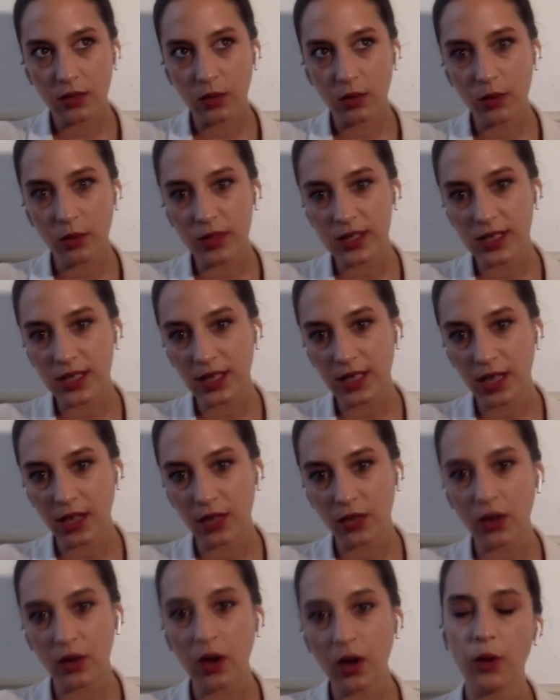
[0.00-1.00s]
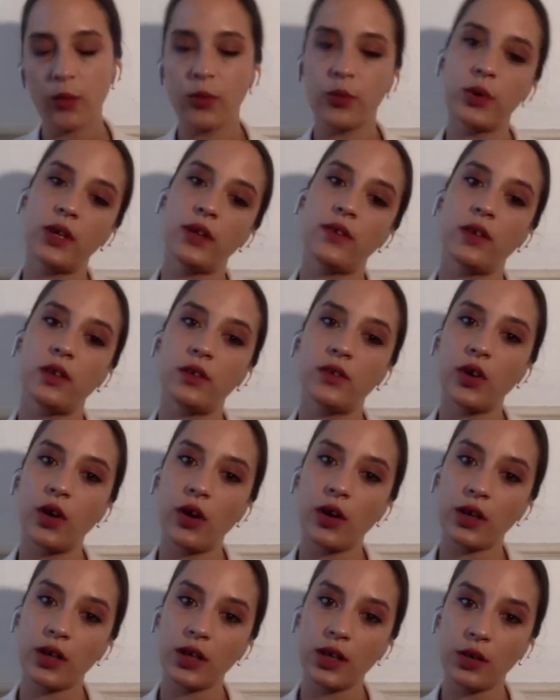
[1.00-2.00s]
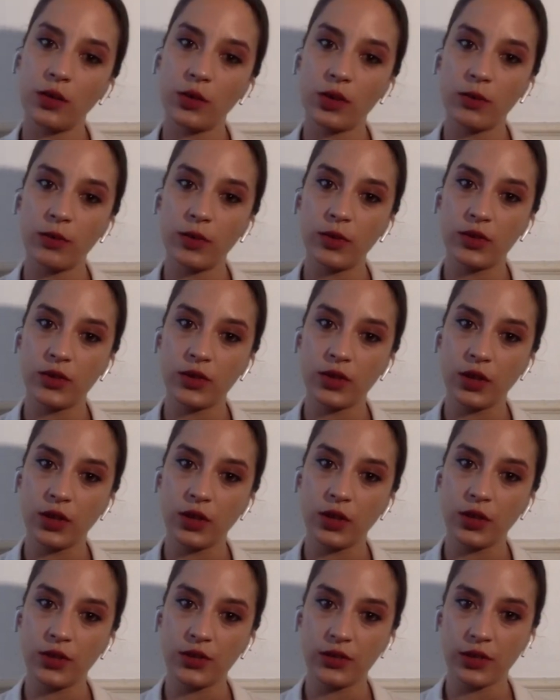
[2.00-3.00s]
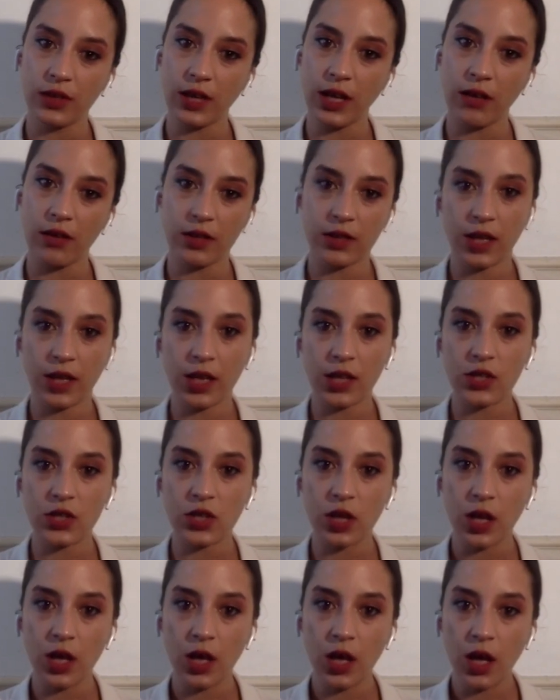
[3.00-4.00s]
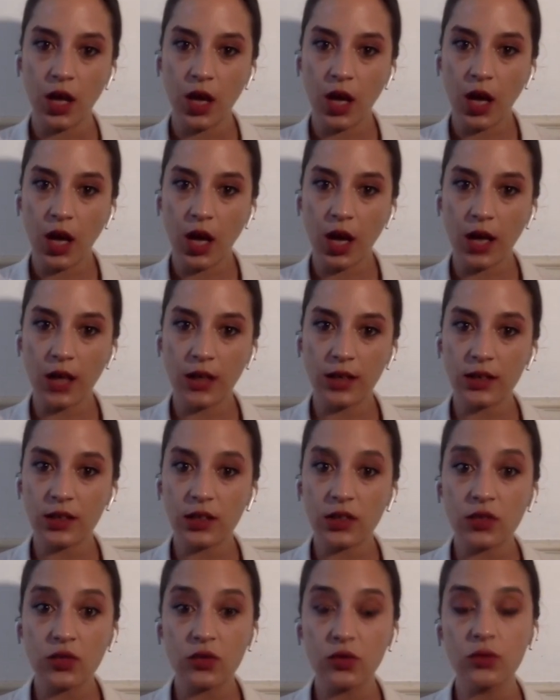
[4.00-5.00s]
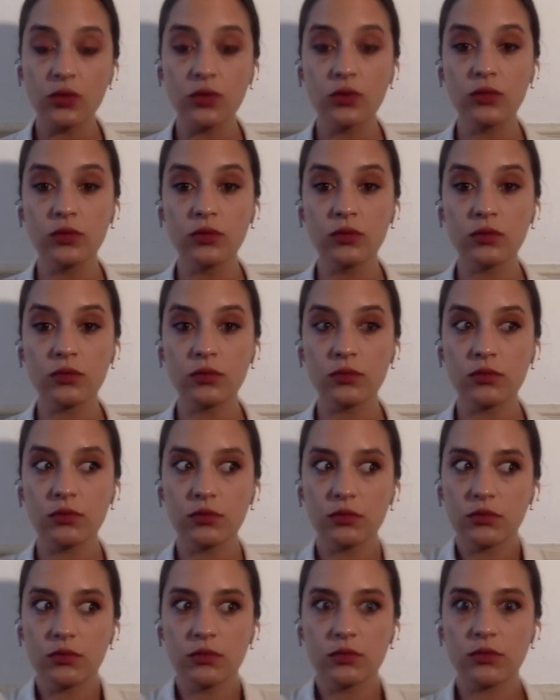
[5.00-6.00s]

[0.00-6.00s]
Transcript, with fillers: the women that I grew up with in Turkey with multicultural heritage, I needed to